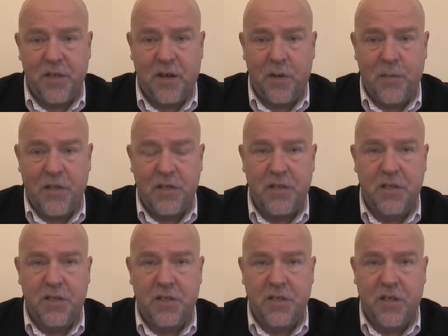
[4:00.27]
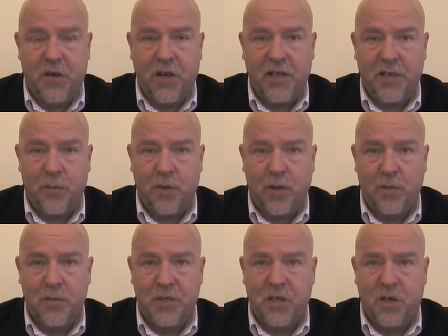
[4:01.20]
dimension to the creative
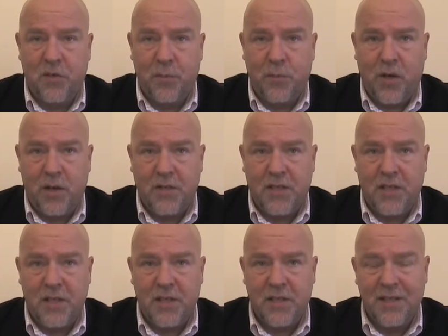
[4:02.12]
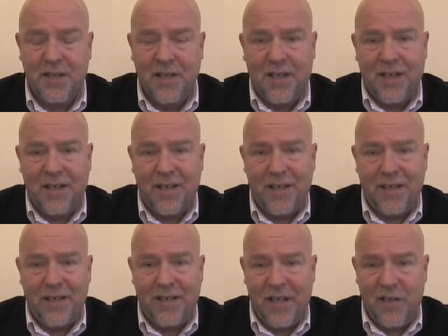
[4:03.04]
problem solving process.
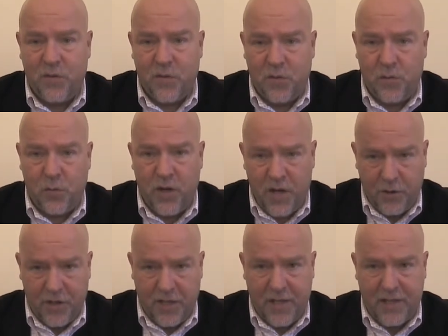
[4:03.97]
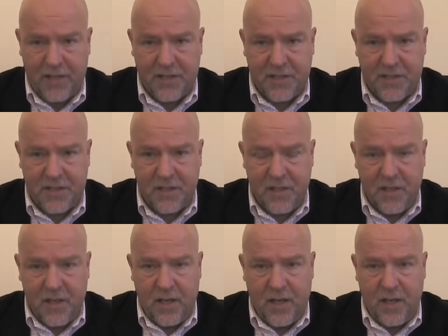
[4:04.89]
In even rarer cases,
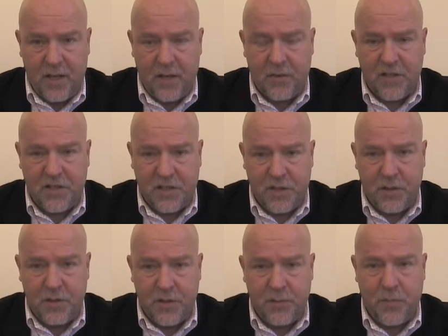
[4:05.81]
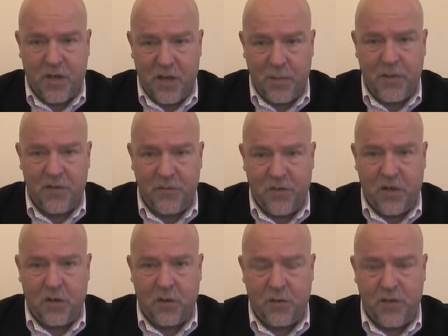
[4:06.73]
the student might be
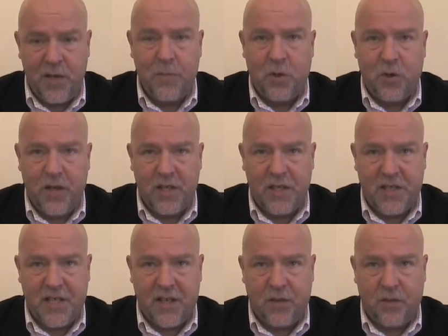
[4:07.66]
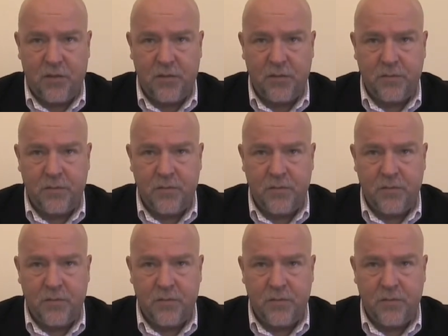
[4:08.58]
involved, him or herself.